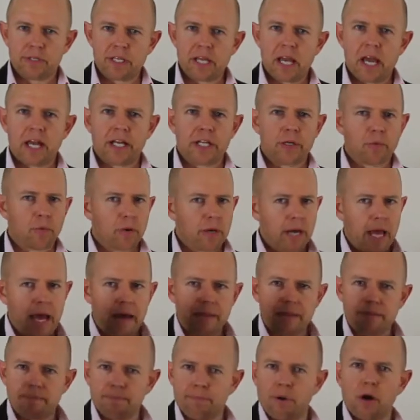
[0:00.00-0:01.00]
down. You want to
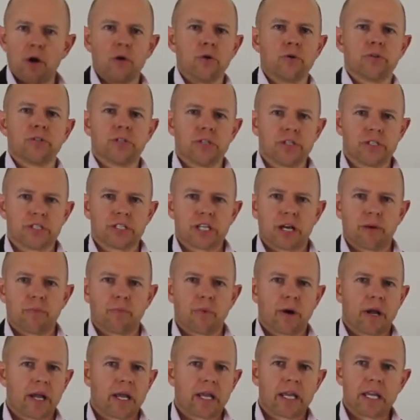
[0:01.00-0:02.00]
have them posted
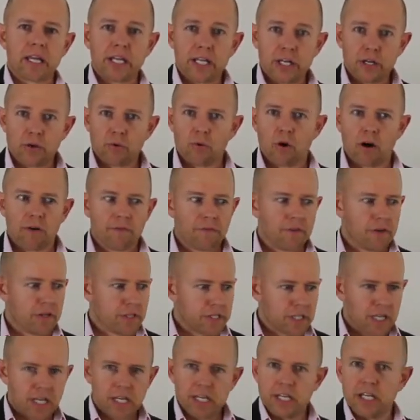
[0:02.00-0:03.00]
somewhere in your
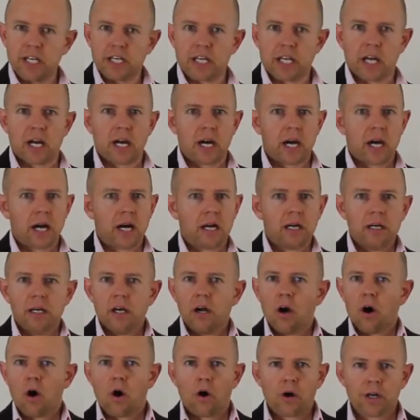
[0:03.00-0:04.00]
office, in your car,
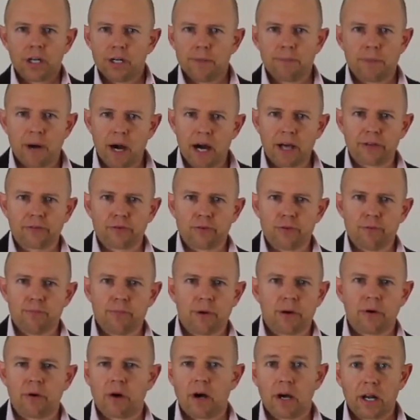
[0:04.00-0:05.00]
on your bathroom
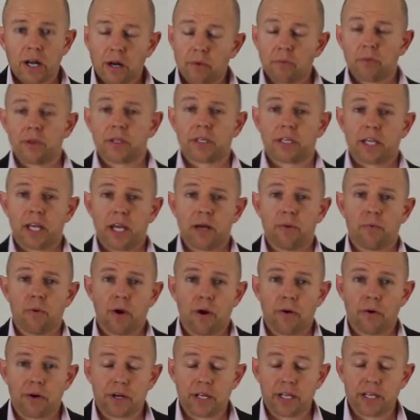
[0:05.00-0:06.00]
mirror. I don't really care
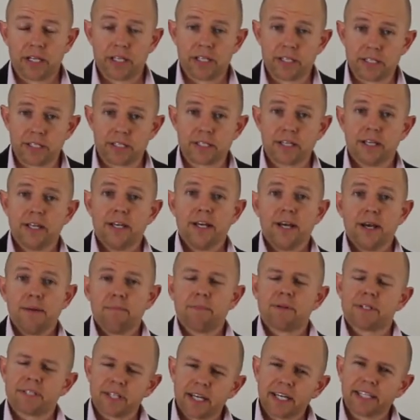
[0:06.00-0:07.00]
where it is,
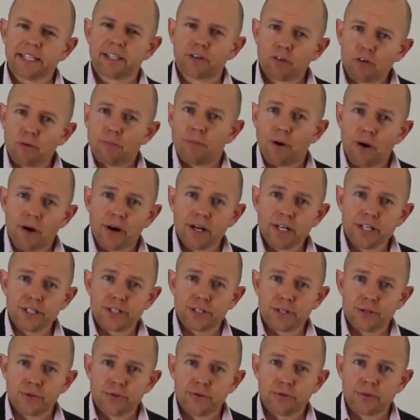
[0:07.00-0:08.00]
but something that reminds
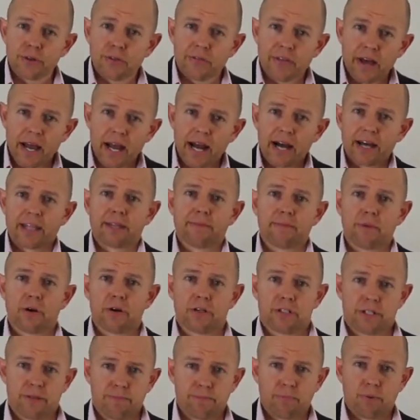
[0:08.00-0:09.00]
you that they are the
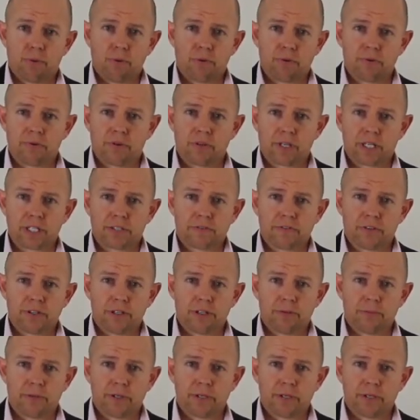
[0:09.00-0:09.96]
most important things for you to be